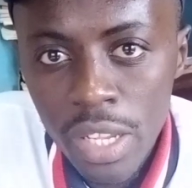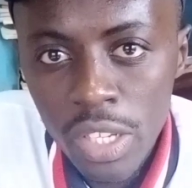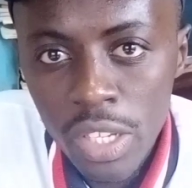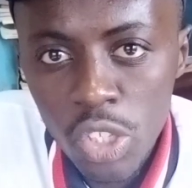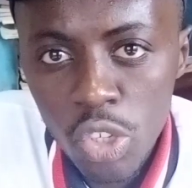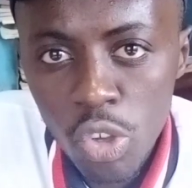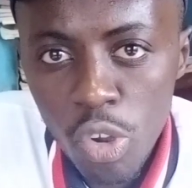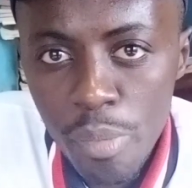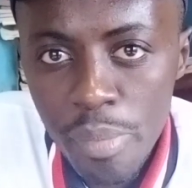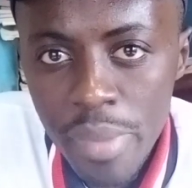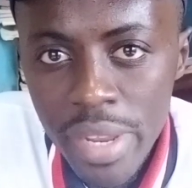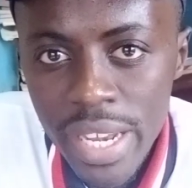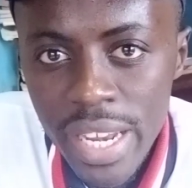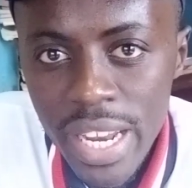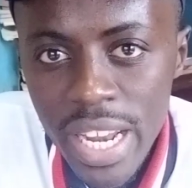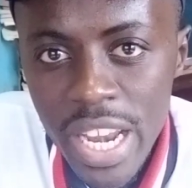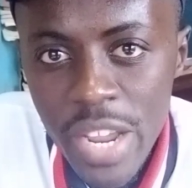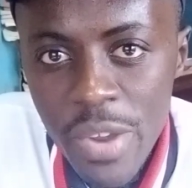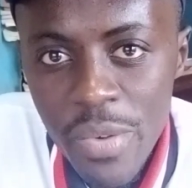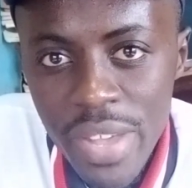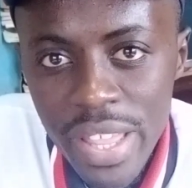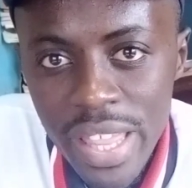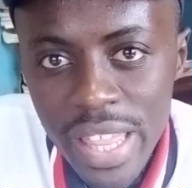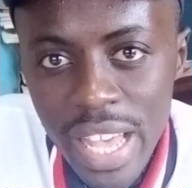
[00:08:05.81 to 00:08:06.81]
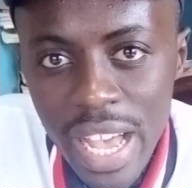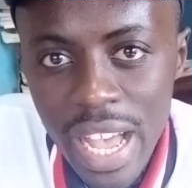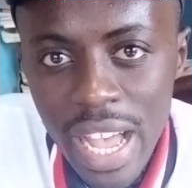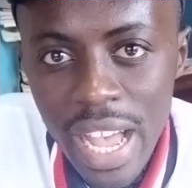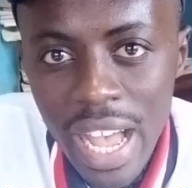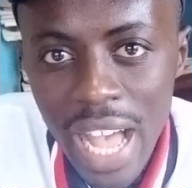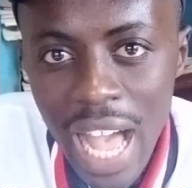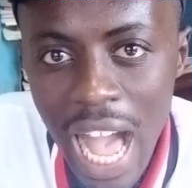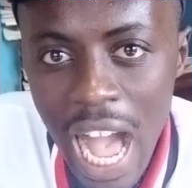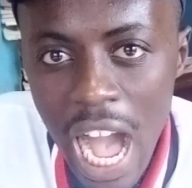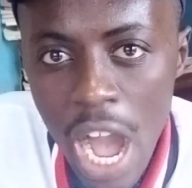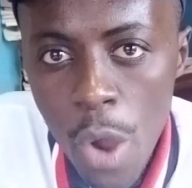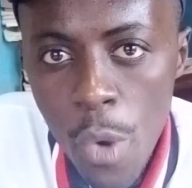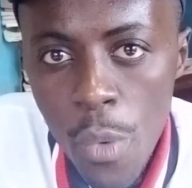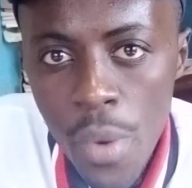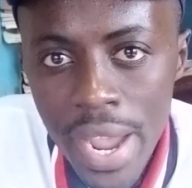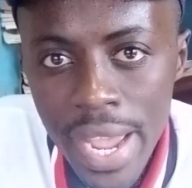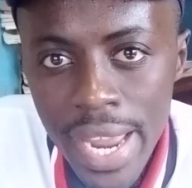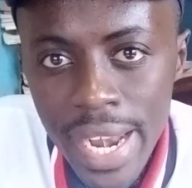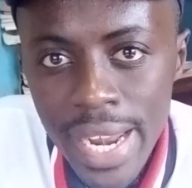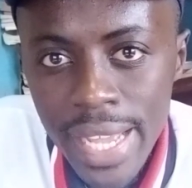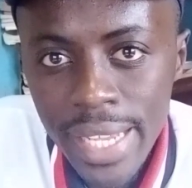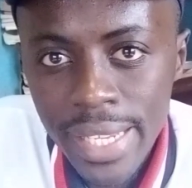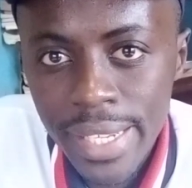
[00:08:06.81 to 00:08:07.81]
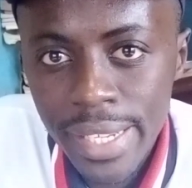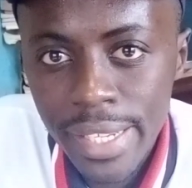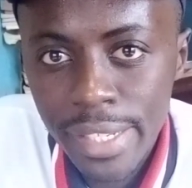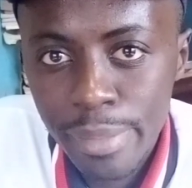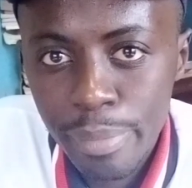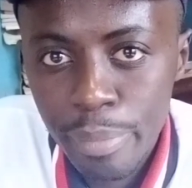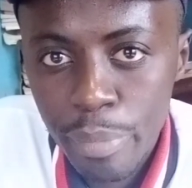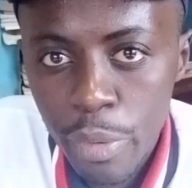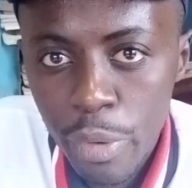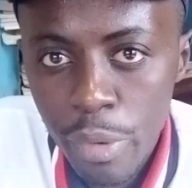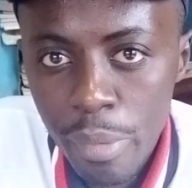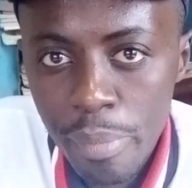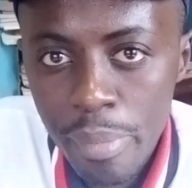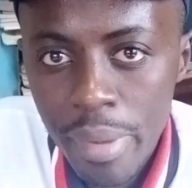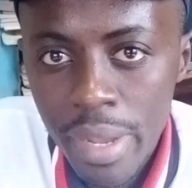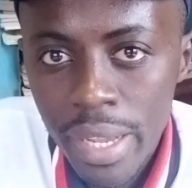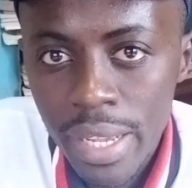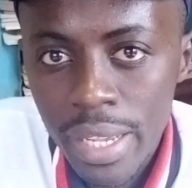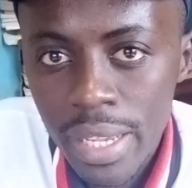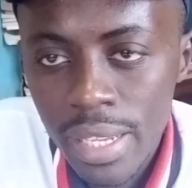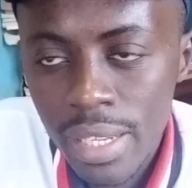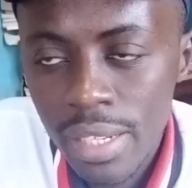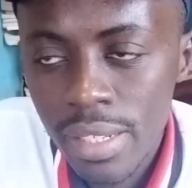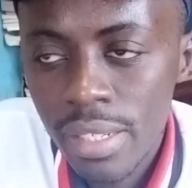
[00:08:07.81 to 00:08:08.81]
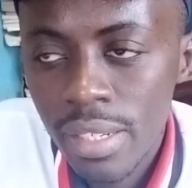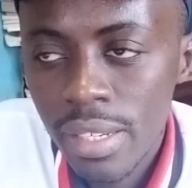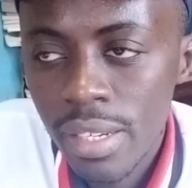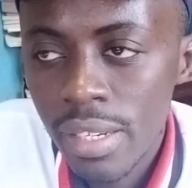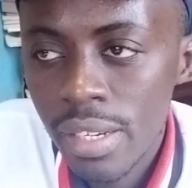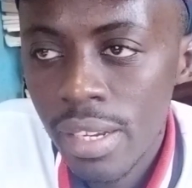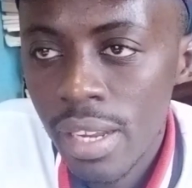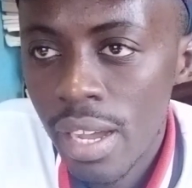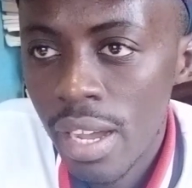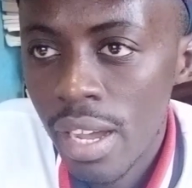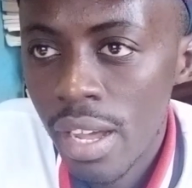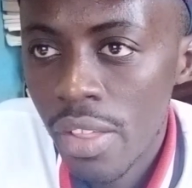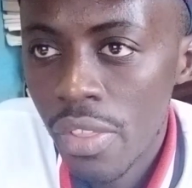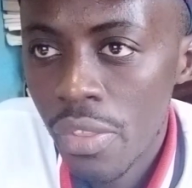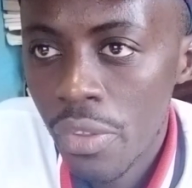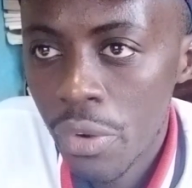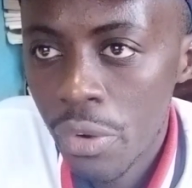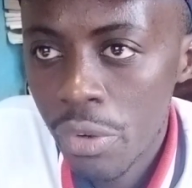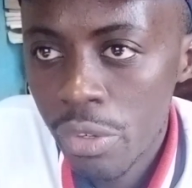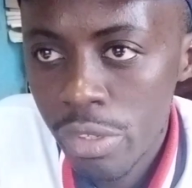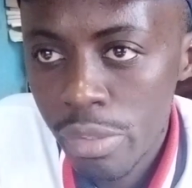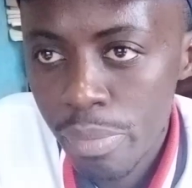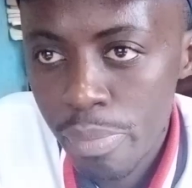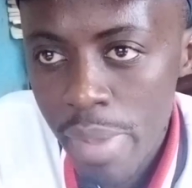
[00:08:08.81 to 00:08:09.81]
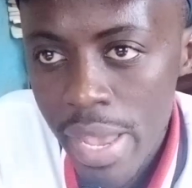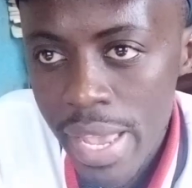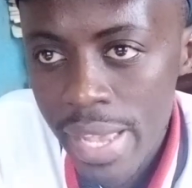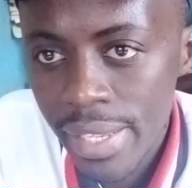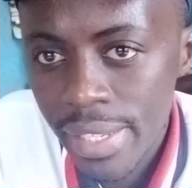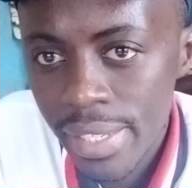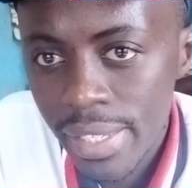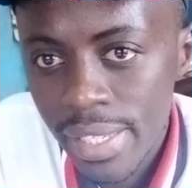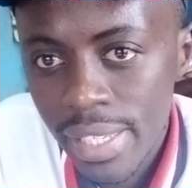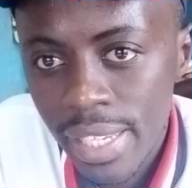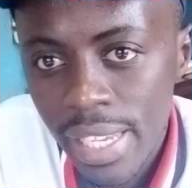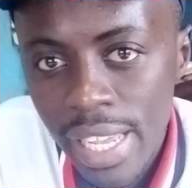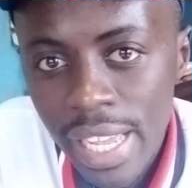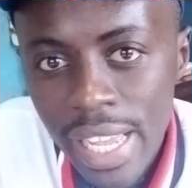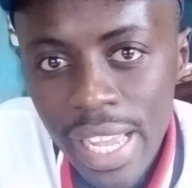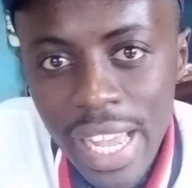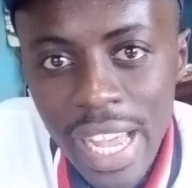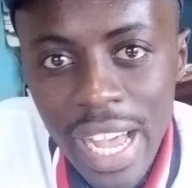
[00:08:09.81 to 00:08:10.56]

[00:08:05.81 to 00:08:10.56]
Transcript: So we'll be dealing with how energy is propagated through space.